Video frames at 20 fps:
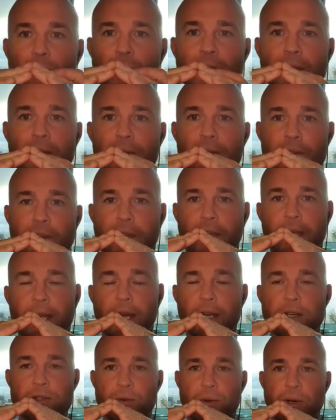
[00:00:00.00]
playing for their
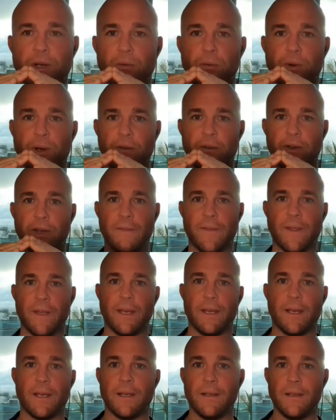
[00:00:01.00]
country or whatever, and they
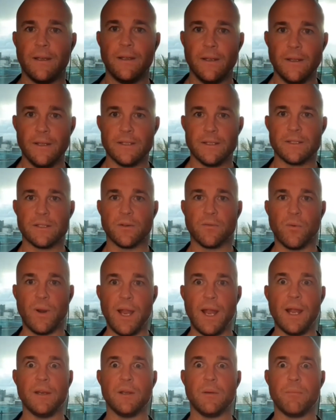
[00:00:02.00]
are
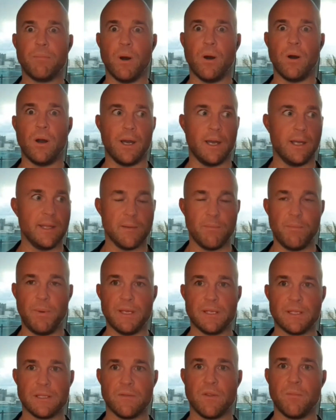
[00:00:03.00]
surrounded by the
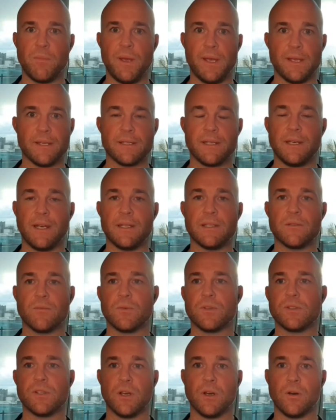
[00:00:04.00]
best of the best. And as a
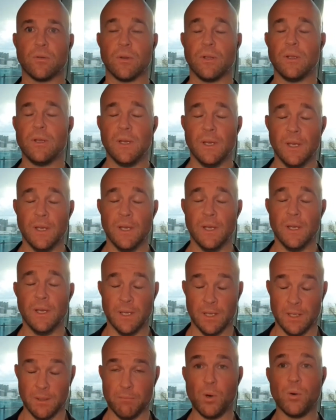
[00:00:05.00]
result,
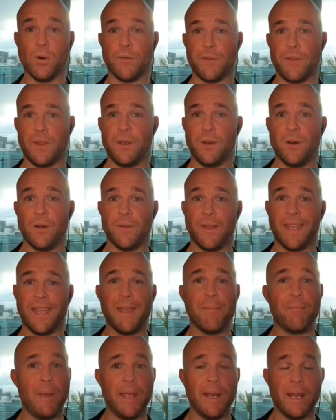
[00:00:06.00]
more often than not, they
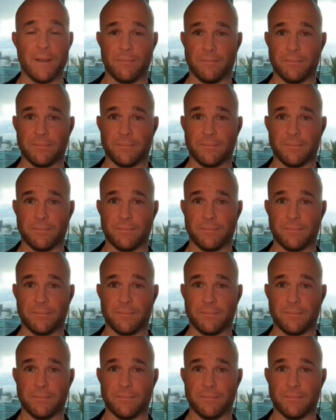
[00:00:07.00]
get better.